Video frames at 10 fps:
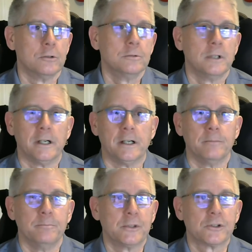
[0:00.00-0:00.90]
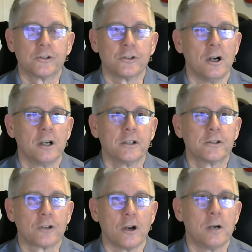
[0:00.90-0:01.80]
uh, Mississauga,
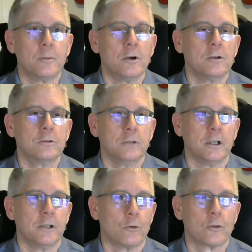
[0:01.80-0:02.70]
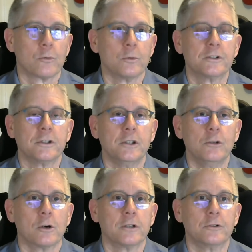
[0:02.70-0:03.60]
Scarborough, uh, northwards into
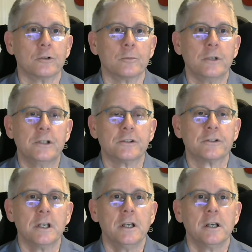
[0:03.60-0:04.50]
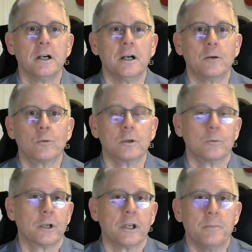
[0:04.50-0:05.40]
York and Durham regions, uh, we're,
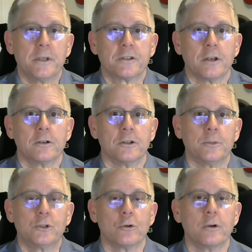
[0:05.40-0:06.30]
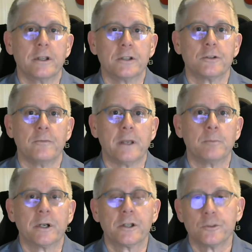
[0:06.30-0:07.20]
we're going to miss out on the majority of this event.
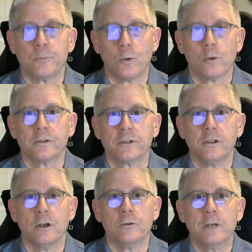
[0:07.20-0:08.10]
But it's important to note